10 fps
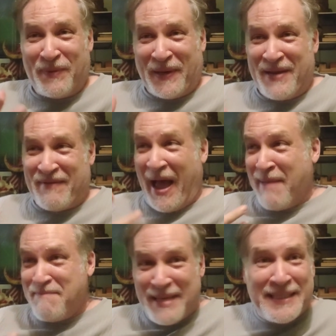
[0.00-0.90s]
believe I
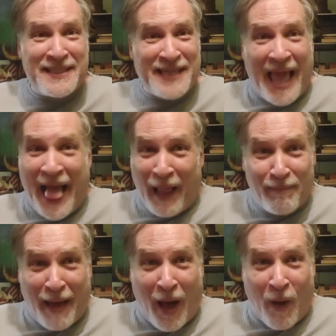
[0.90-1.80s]
missed
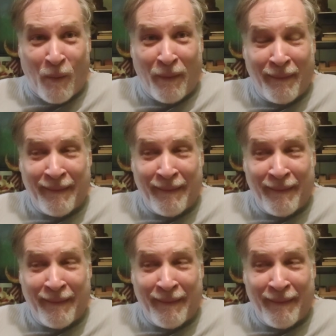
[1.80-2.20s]
elbow.